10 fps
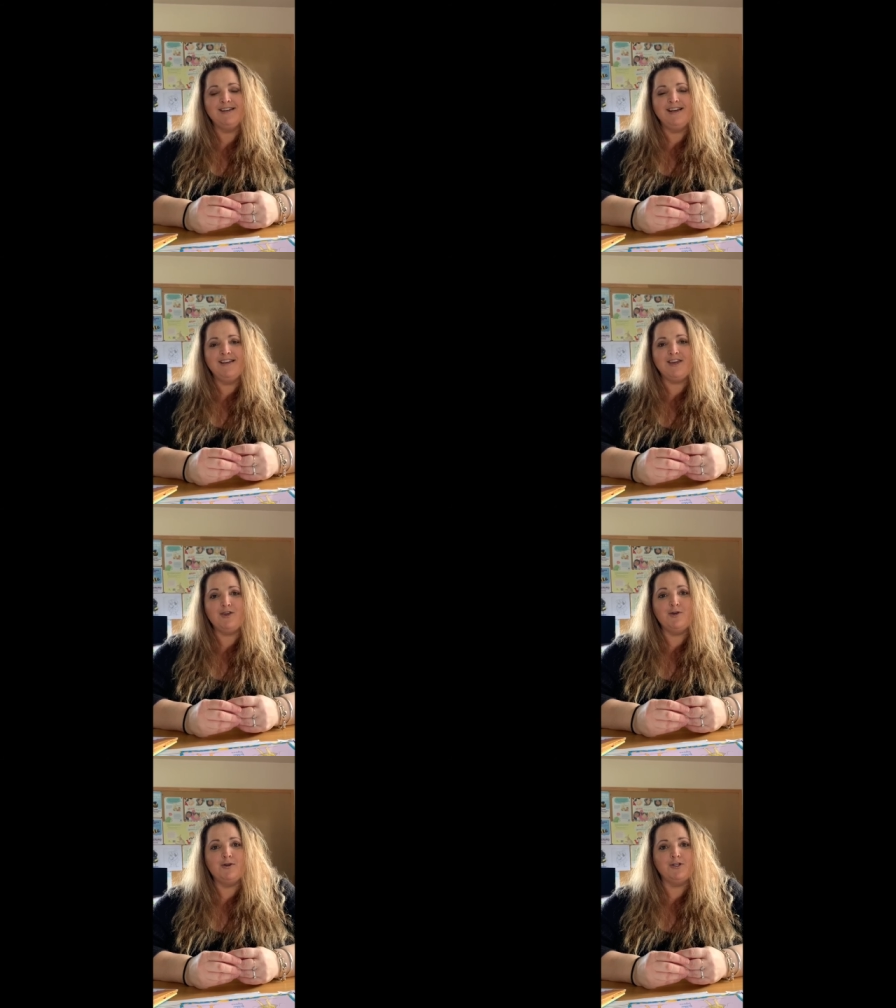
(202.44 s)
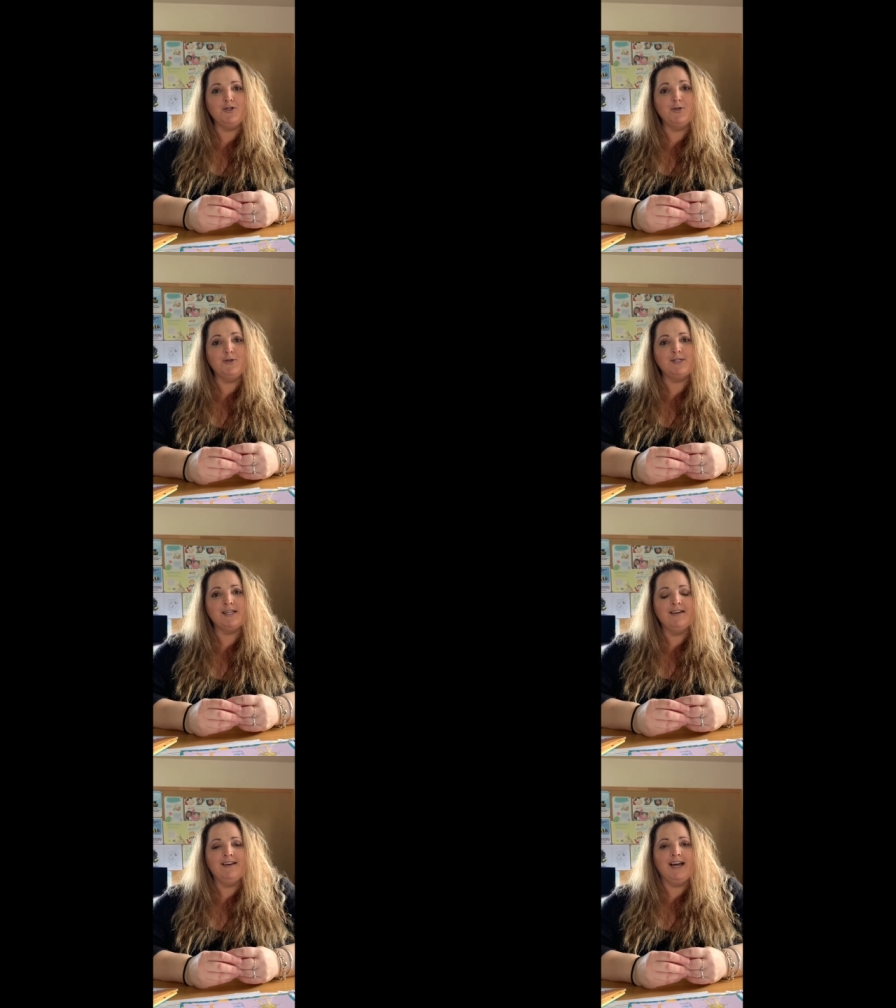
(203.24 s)
that you could use
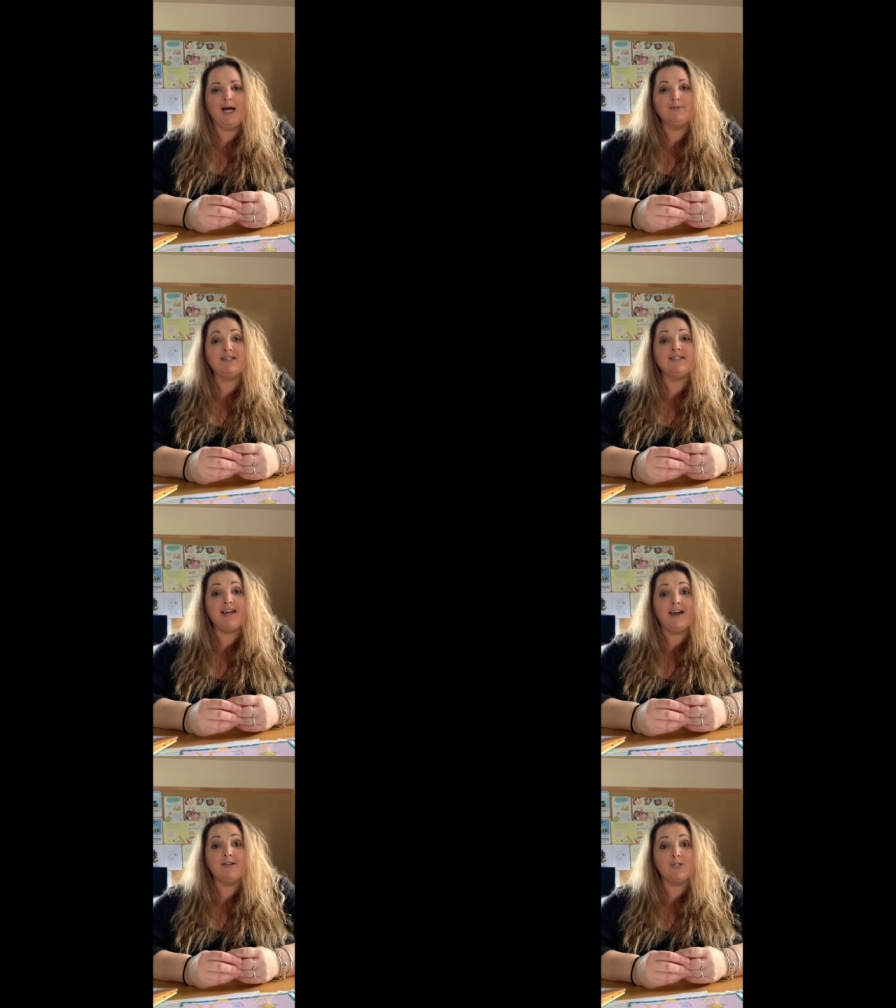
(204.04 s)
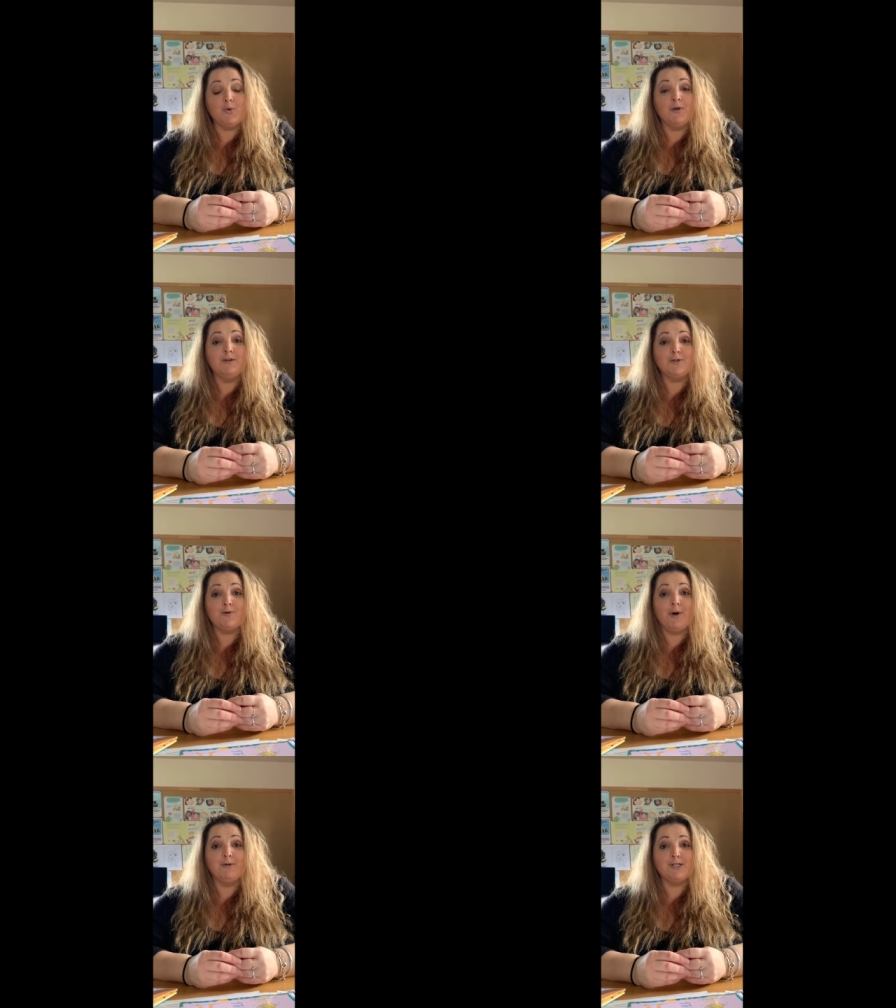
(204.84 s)
um, to start a story or to
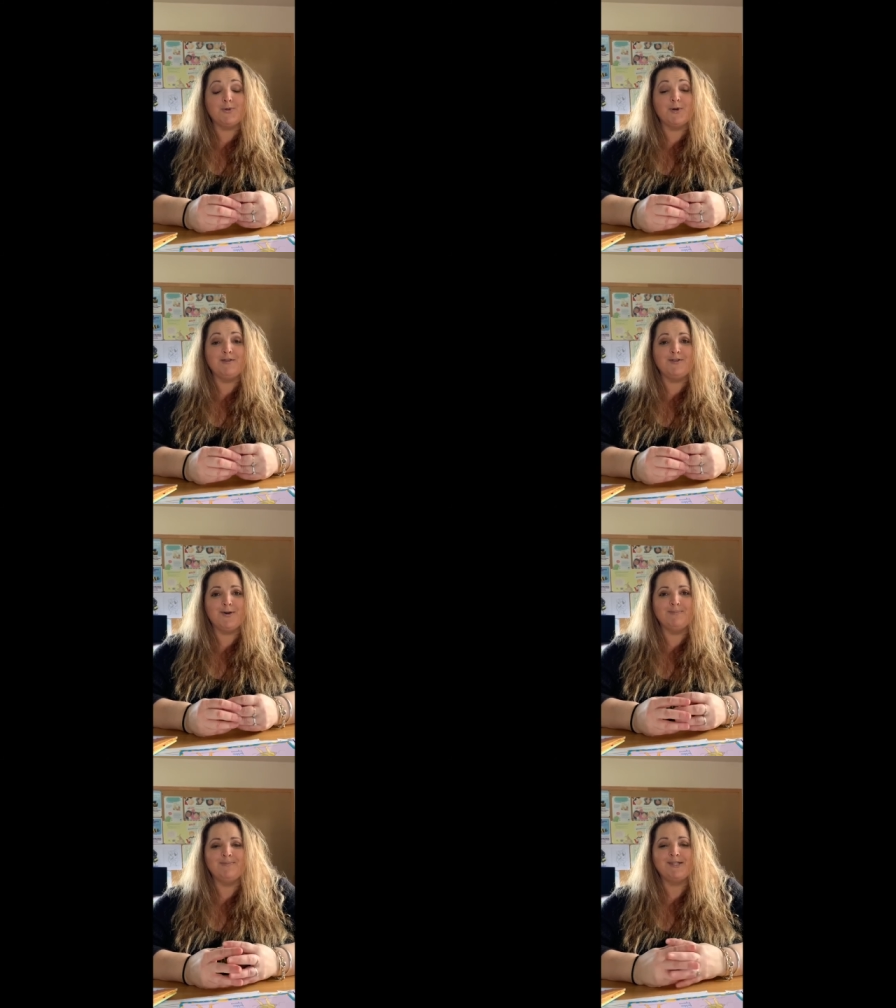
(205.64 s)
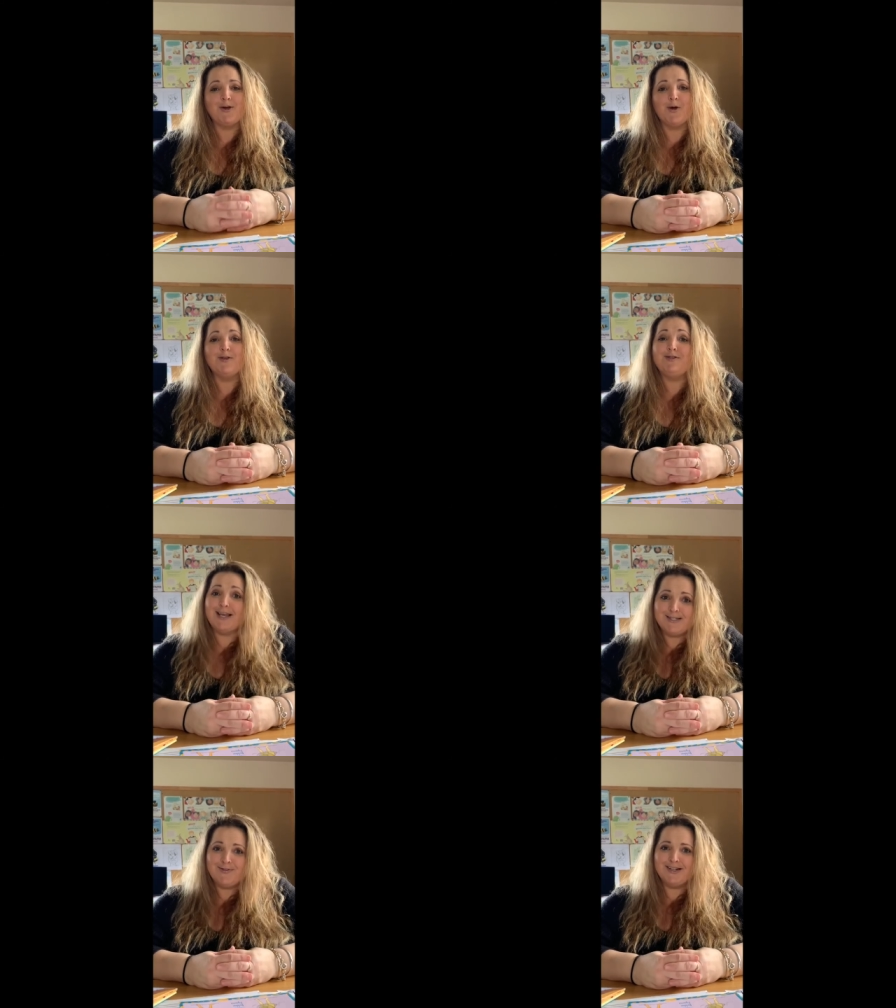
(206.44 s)
grow a story from. So
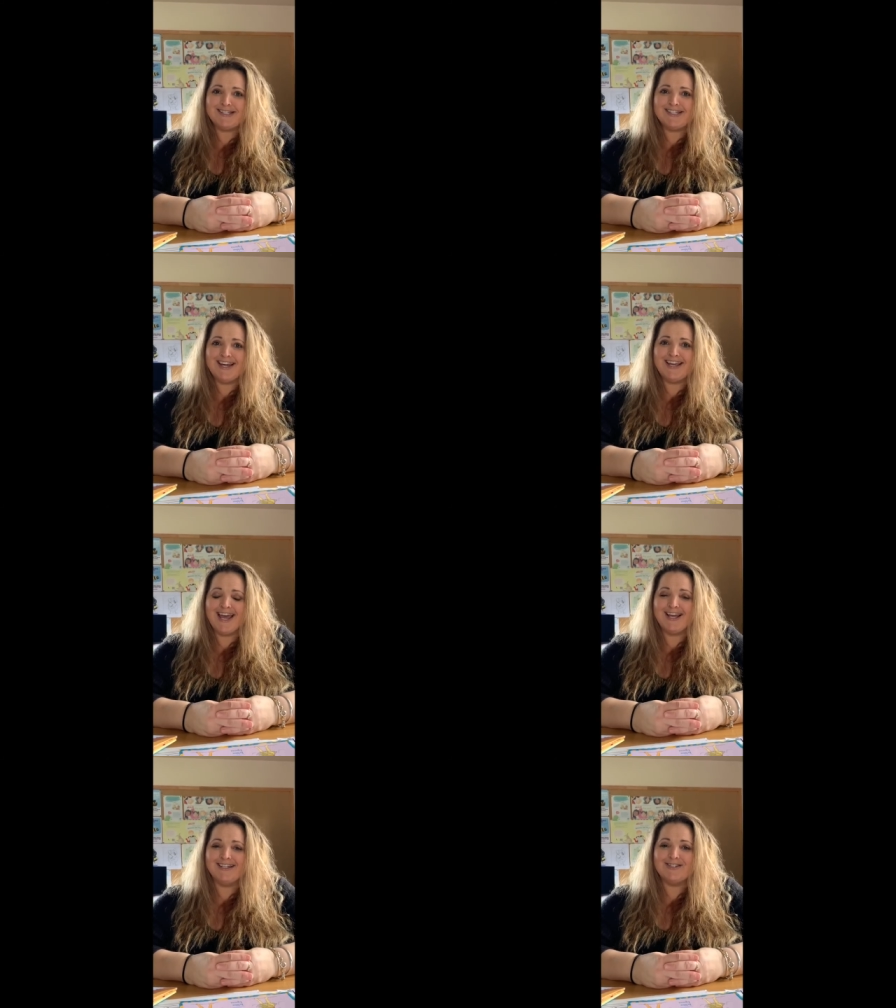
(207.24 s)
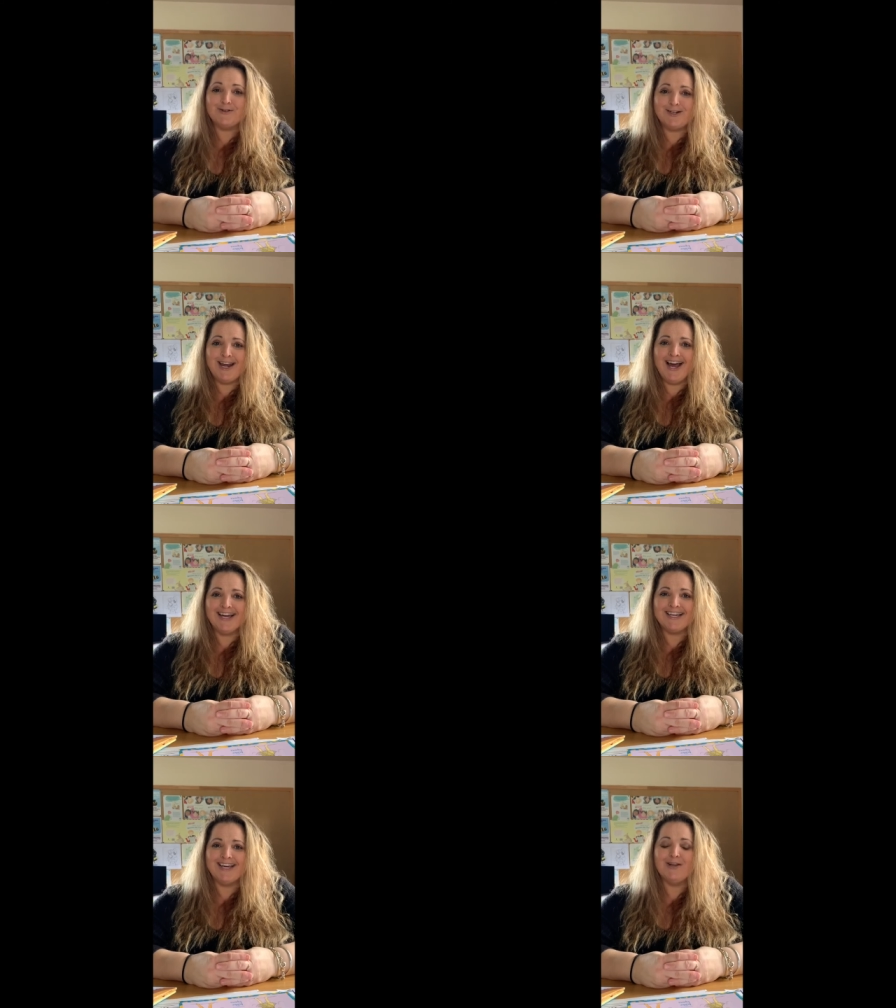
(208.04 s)
thanks for listening and good luck
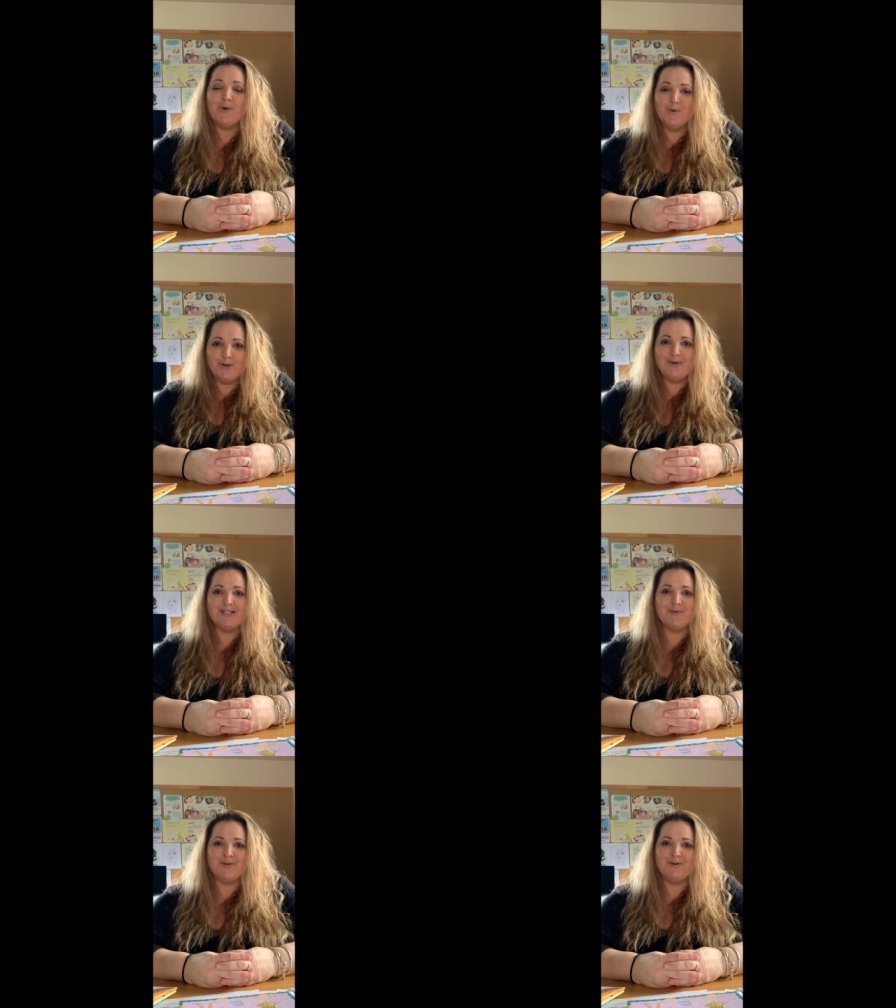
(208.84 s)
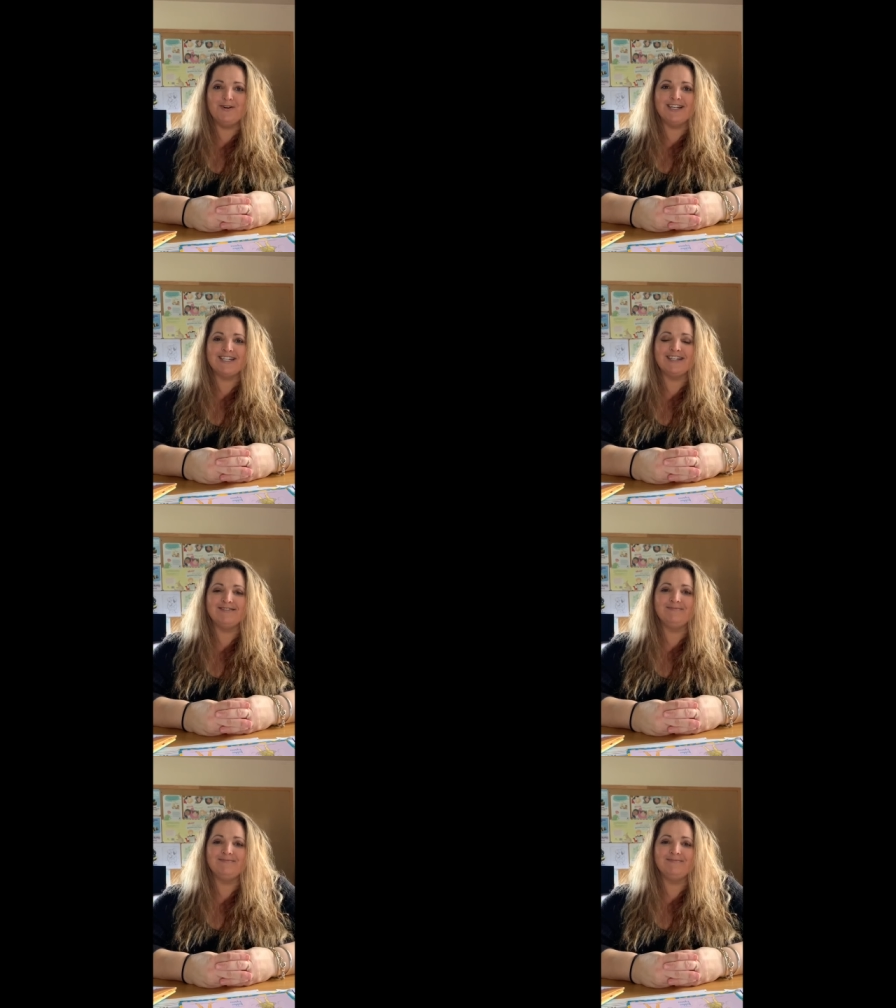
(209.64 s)
and all the best with your writing.